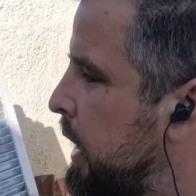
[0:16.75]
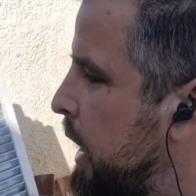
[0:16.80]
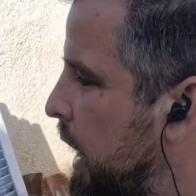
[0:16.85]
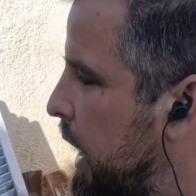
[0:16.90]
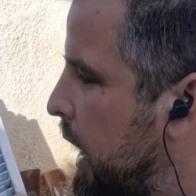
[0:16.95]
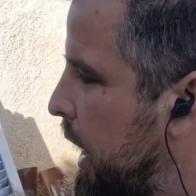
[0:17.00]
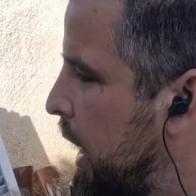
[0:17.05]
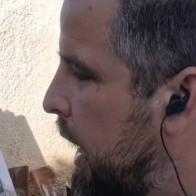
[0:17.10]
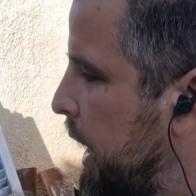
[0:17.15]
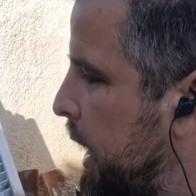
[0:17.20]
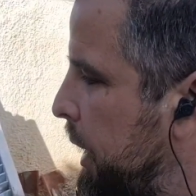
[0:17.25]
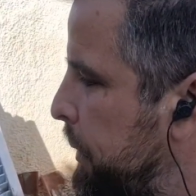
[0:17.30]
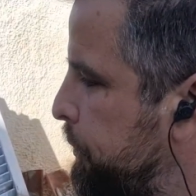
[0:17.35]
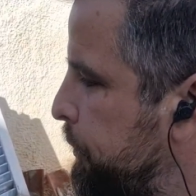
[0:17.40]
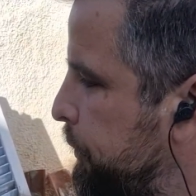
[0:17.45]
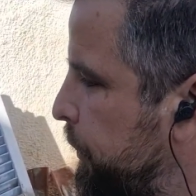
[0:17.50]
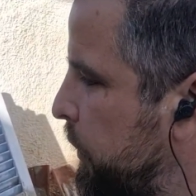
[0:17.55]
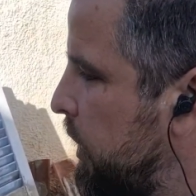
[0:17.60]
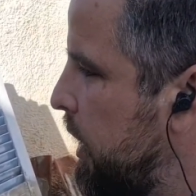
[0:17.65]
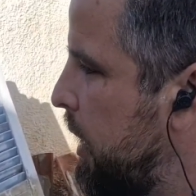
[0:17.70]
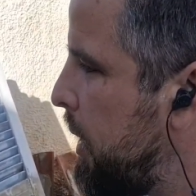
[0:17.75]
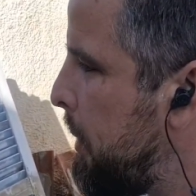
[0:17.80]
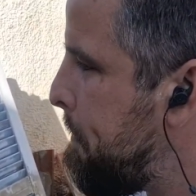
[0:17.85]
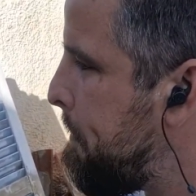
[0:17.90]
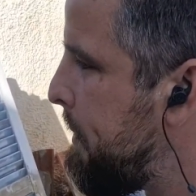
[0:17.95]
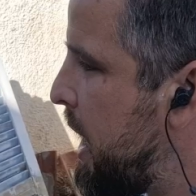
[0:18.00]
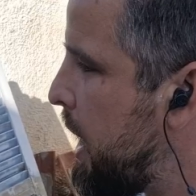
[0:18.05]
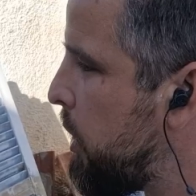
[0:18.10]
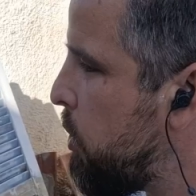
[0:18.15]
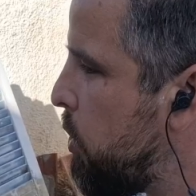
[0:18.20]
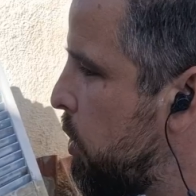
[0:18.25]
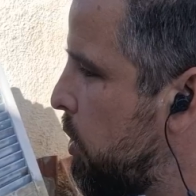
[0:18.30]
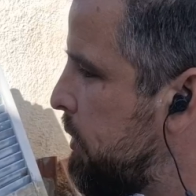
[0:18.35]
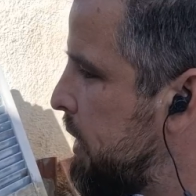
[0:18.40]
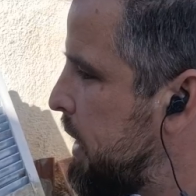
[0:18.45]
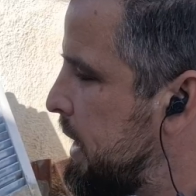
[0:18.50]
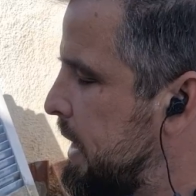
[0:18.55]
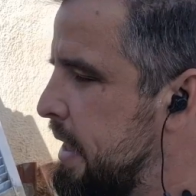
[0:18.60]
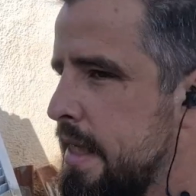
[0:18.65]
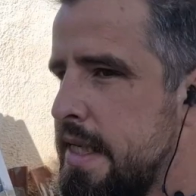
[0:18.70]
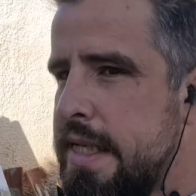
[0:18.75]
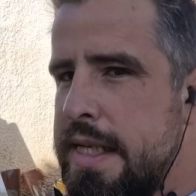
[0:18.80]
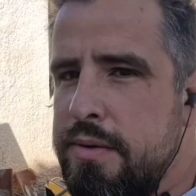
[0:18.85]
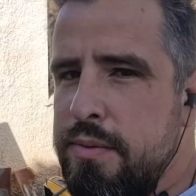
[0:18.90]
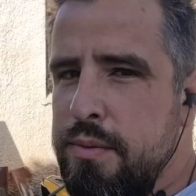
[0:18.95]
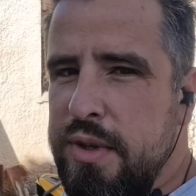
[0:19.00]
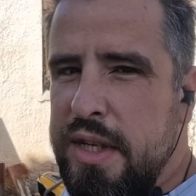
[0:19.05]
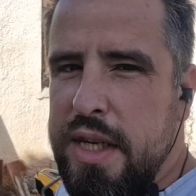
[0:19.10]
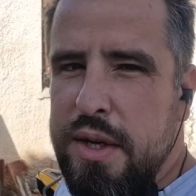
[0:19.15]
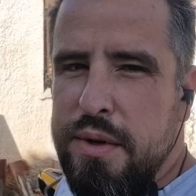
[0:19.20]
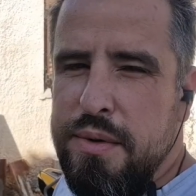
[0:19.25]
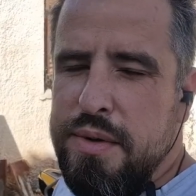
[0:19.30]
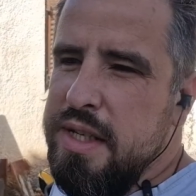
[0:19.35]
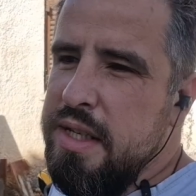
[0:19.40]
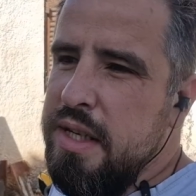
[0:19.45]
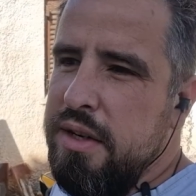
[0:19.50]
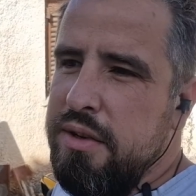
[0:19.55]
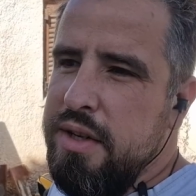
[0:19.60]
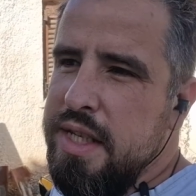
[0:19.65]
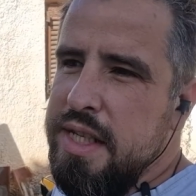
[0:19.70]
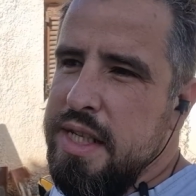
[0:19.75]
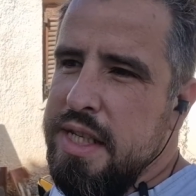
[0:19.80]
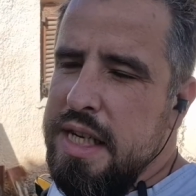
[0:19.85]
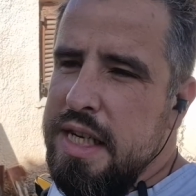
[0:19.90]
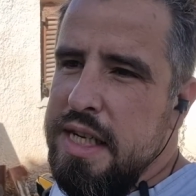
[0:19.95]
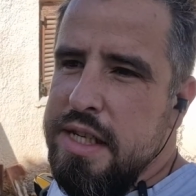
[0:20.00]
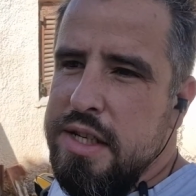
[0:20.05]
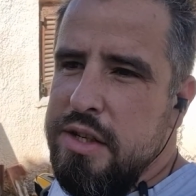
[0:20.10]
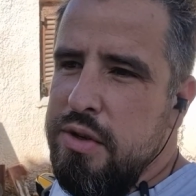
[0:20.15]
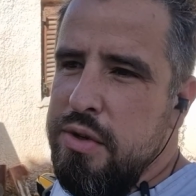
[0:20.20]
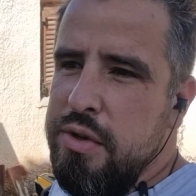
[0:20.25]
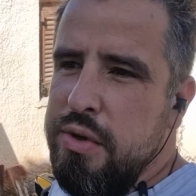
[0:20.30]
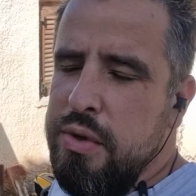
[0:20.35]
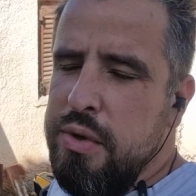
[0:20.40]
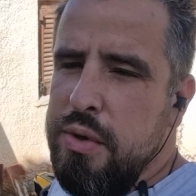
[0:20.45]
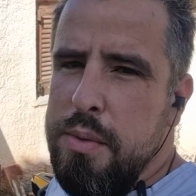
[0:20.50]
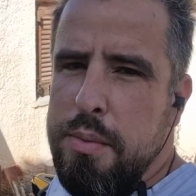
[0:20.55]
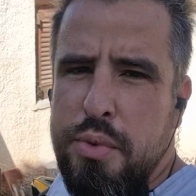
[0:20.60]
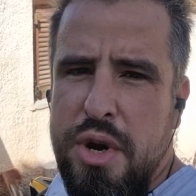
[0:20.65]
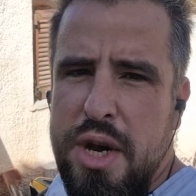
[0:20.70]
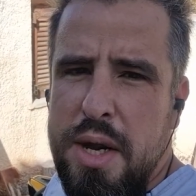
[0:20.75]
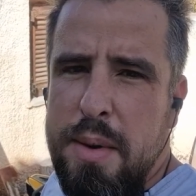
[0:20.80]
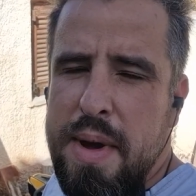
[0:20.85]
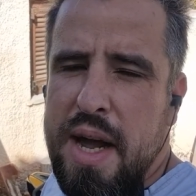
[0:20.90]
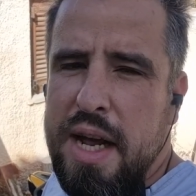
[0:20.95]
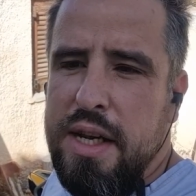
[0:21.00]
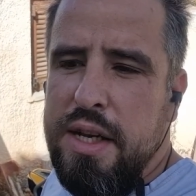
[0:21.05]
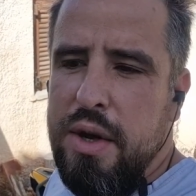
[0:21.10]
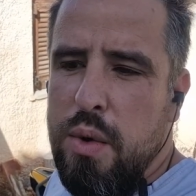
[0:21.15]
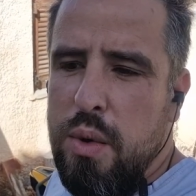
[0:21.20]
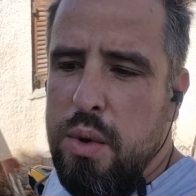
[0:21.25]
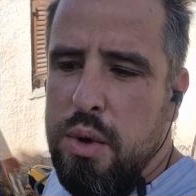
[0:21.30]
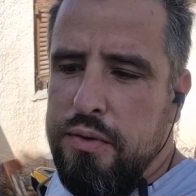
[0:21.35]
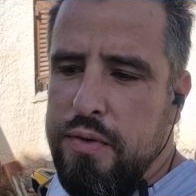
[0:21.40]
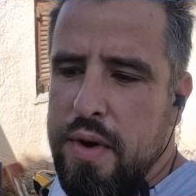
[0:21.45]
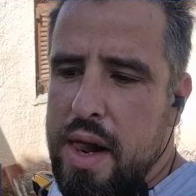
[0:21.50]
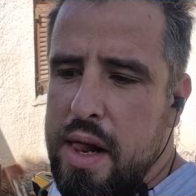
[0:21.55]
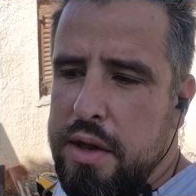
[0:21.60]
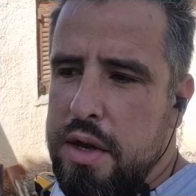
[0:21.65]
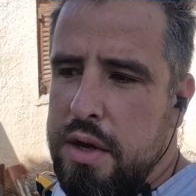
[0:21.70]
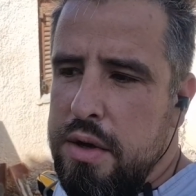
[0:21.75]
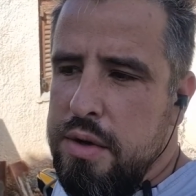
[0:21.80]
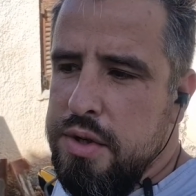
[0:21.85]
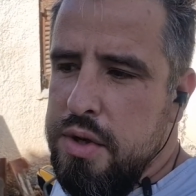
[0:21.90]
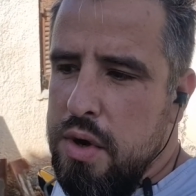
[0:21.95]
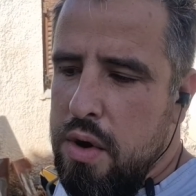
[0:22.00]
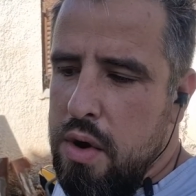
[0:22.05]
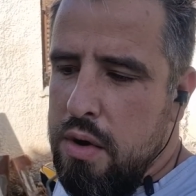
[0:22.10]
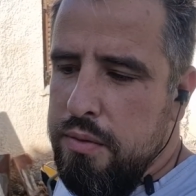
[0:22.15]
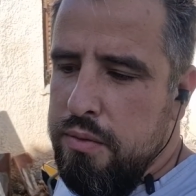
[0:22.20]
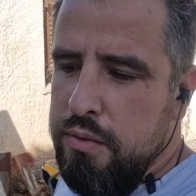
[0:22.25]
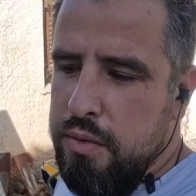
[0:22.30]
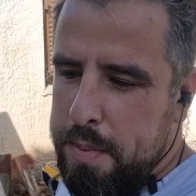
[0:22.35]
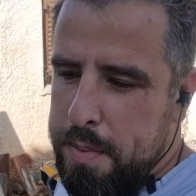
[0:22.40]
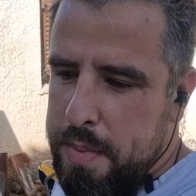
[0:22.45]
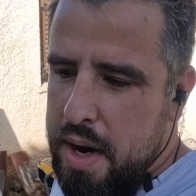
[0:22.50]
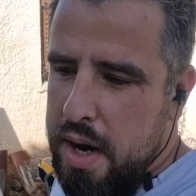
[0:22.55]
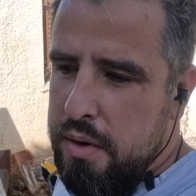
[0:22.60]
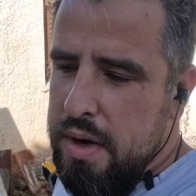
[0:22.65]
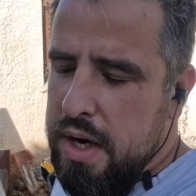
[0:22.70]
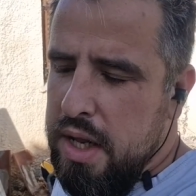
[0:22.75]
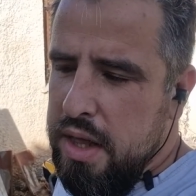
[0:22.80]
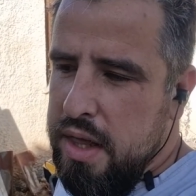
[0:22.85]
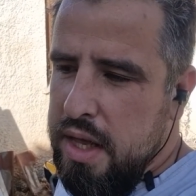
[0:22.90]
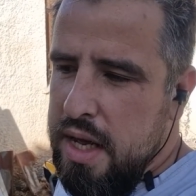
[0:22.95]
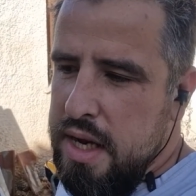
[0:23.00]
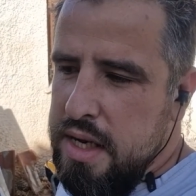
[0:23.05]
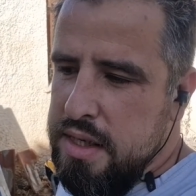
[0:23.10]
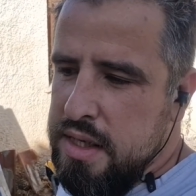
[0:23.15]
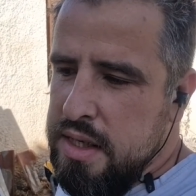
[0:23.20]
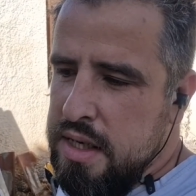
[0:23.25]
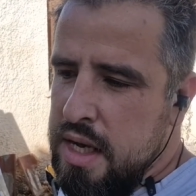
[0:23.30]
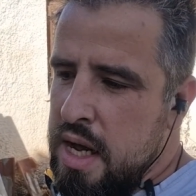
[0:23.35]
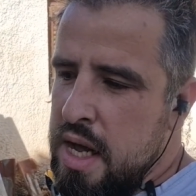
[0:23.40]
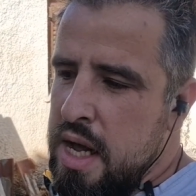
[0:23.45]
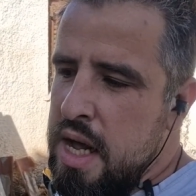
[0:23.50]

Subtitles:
My goal with this video series is to bring back the old values of repairing things